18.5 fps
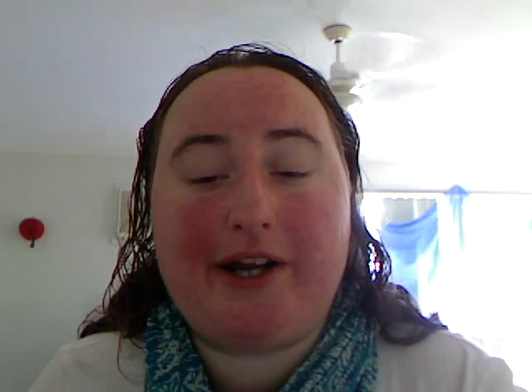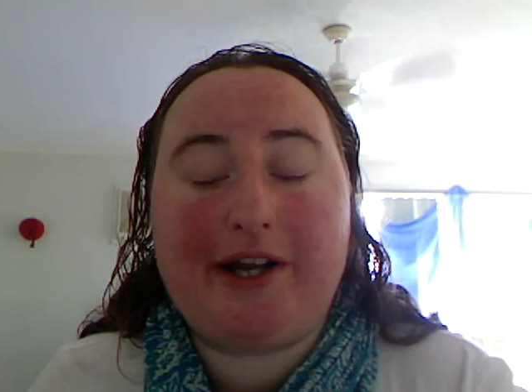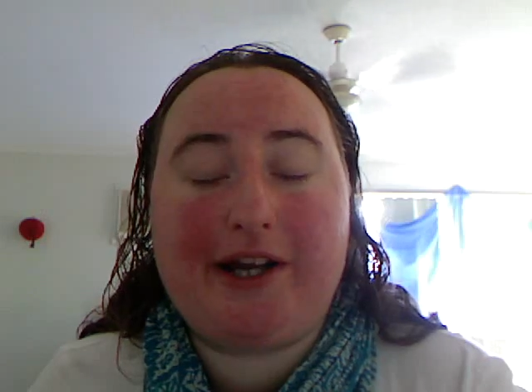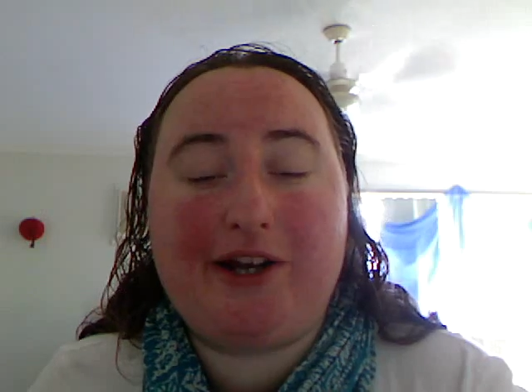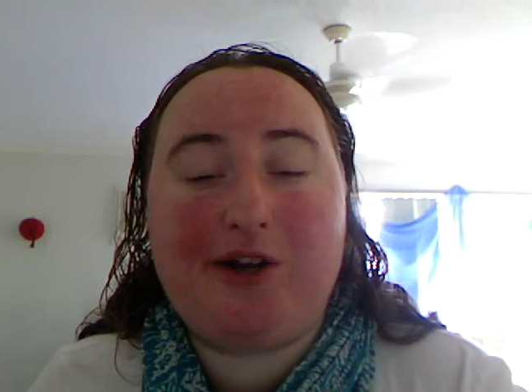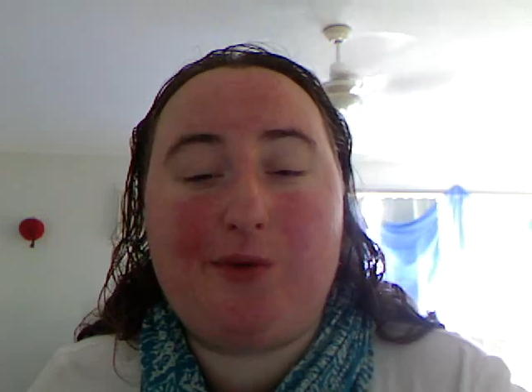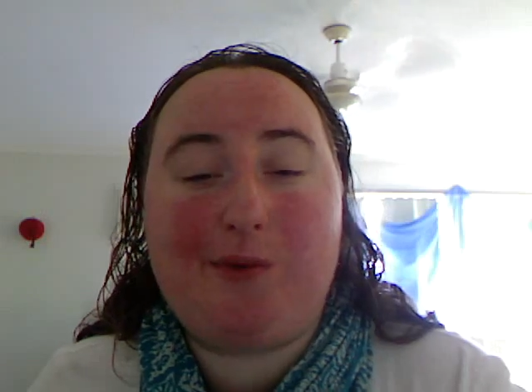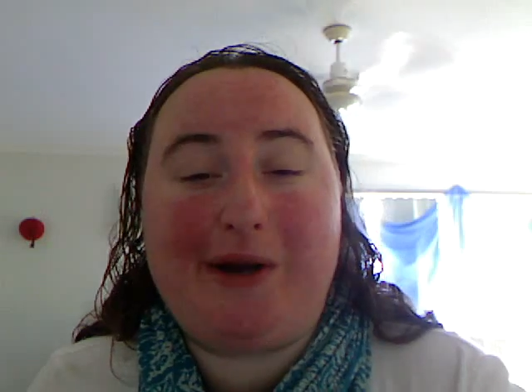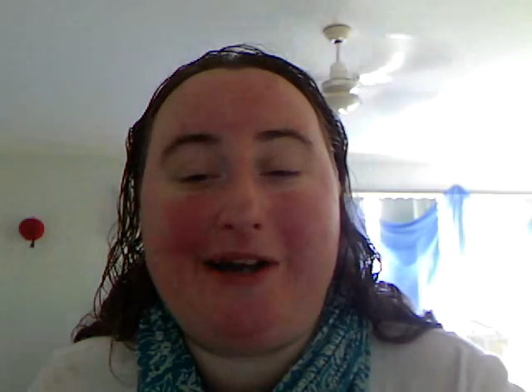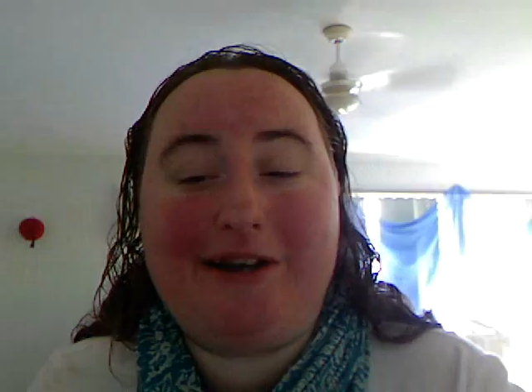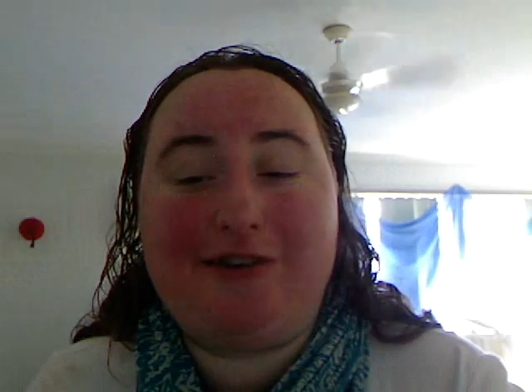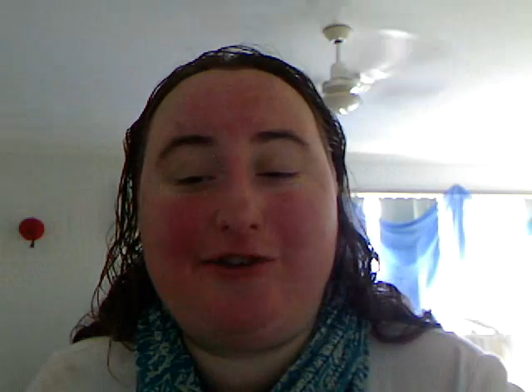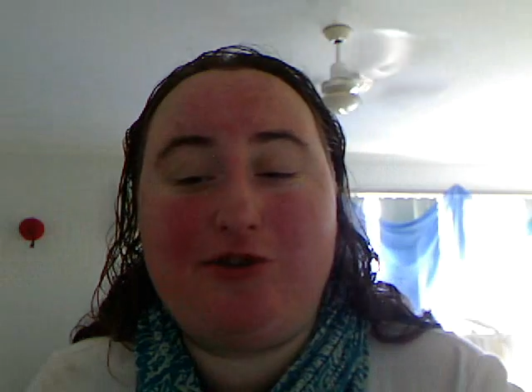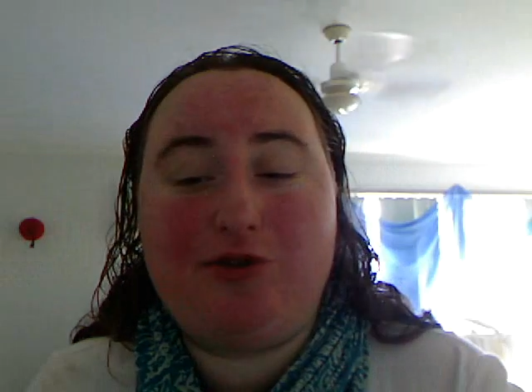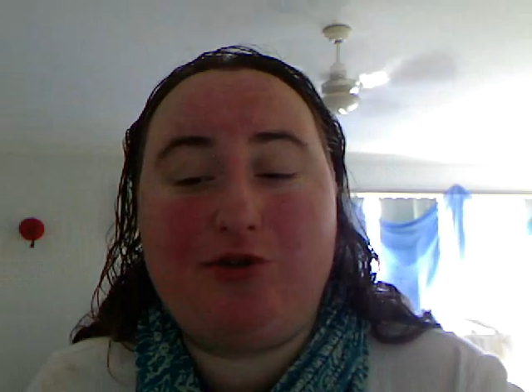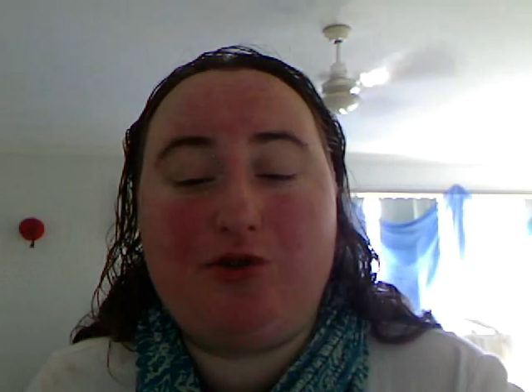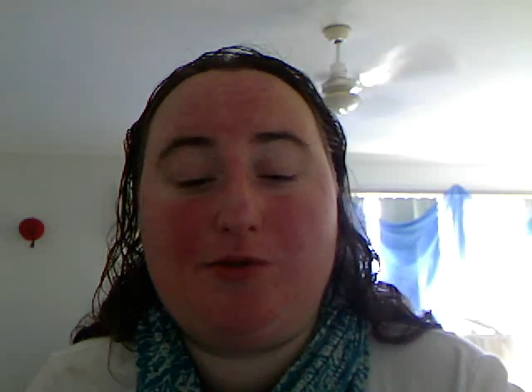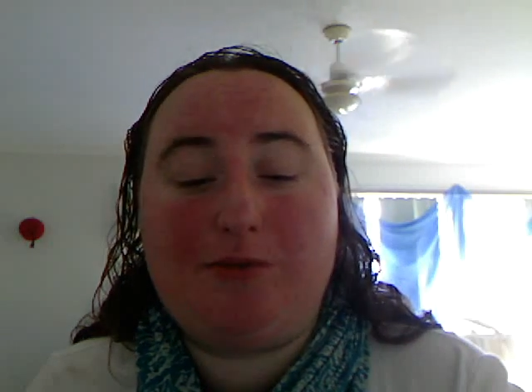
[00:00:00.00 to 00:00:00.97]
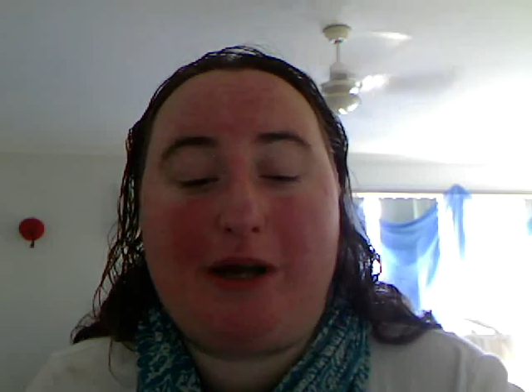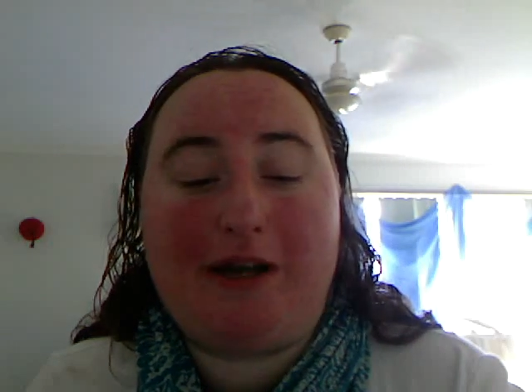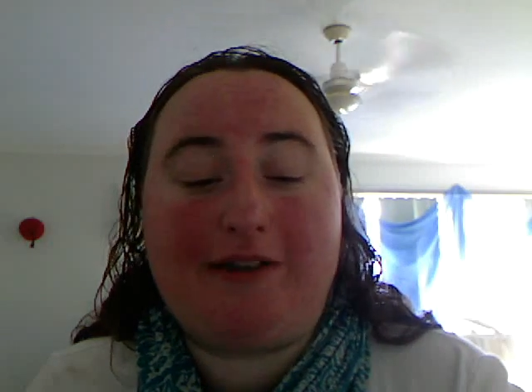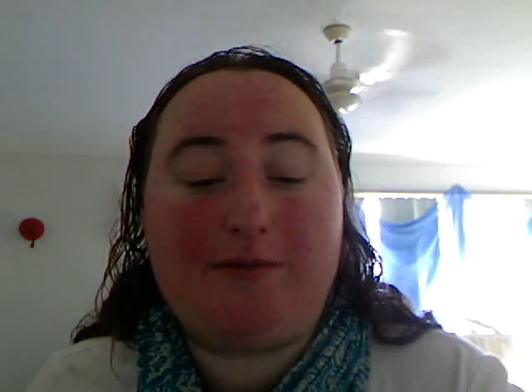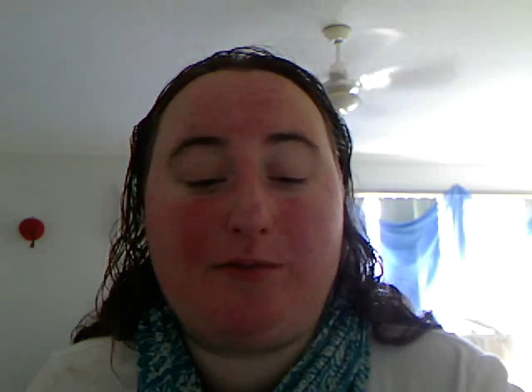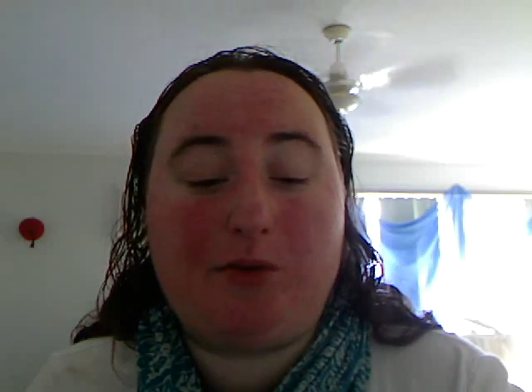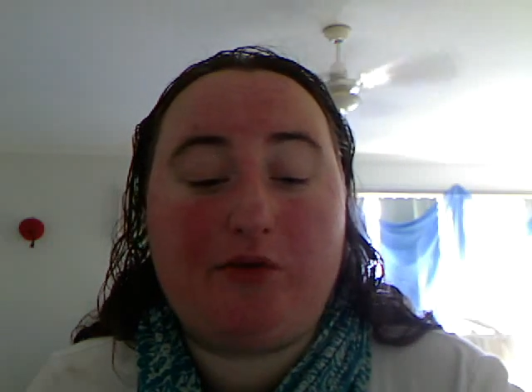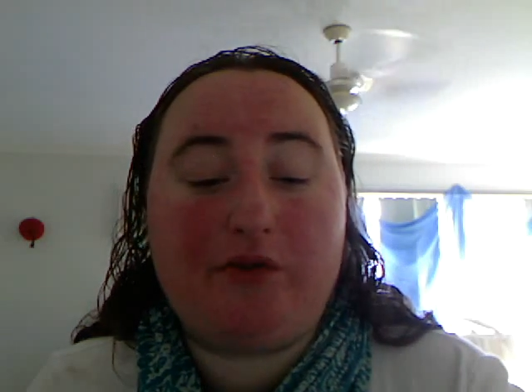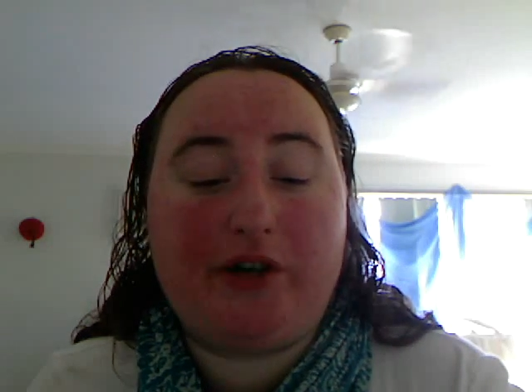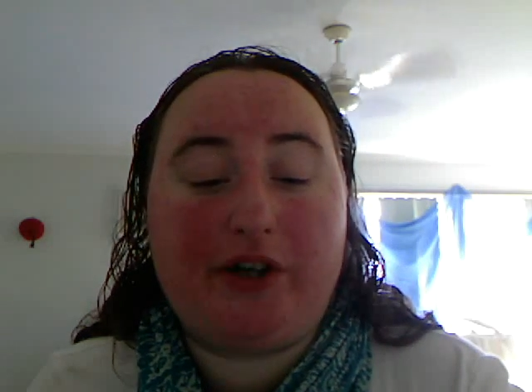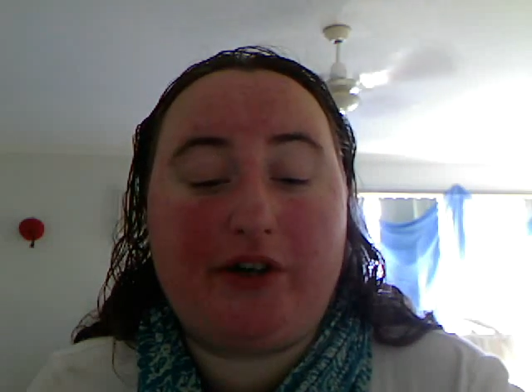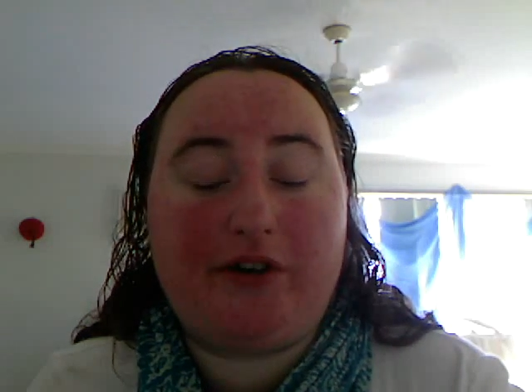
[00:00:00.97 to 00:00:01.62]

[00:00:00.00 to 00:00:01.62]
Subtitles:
and I cannot wait to make some more